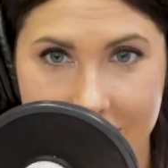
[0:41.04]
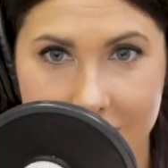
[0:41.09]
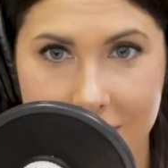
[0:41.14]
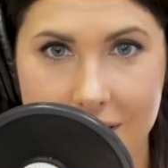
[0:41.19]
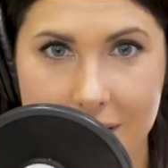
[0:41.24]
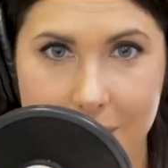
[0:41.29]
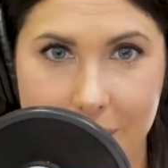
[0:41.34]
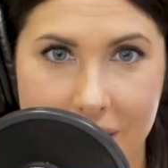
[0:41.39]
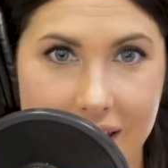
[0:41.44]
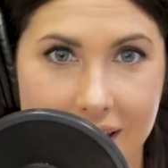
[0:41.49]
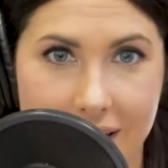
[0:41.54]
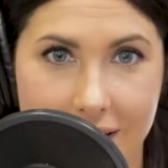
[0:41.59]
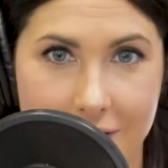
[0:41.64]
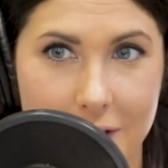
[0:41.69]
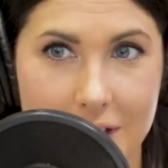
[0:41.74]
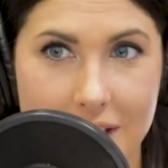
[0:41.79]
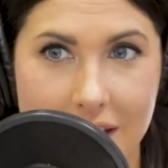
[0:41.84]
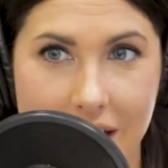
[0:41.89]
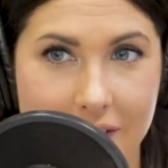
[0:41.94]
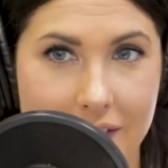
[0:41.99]
Speaking of
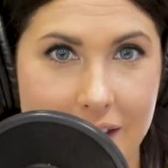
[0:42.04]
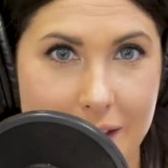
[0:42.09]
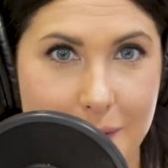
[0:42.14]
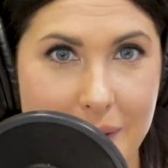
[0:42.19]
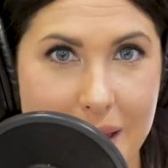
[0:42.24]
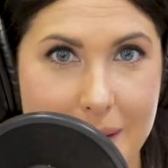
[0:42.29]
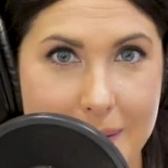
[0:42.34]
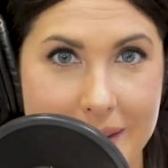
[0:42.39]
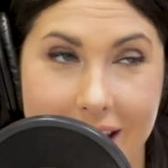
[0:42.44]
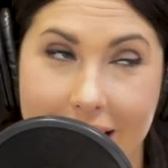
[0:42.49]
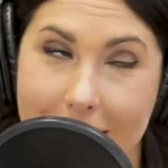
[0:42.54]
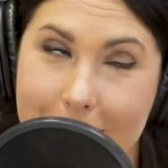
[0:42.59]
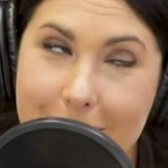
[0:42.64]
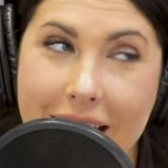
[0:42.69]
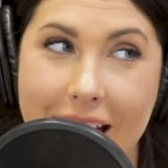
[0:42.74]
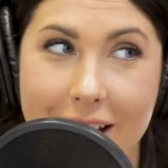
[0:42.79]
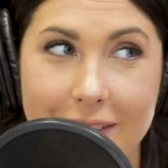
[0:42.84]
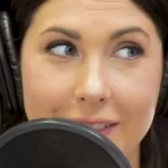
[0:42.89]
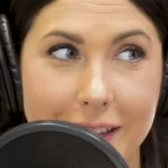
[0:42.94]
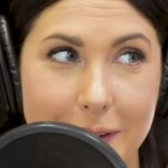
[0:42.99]
which, having a baby, I'm
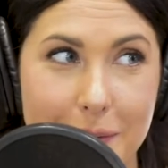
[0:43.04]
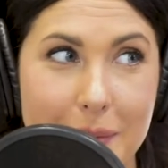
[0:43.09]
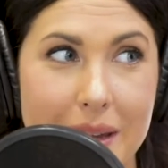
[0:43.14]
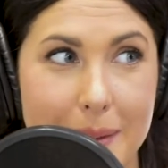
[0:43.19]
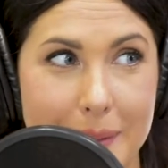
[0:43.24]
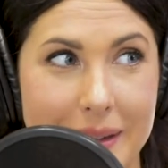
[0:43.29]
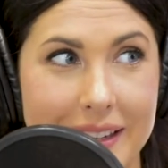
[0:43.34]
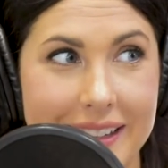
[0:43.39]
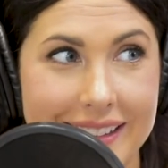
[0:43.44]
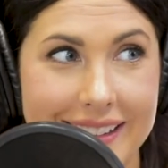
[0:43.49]
having a baby.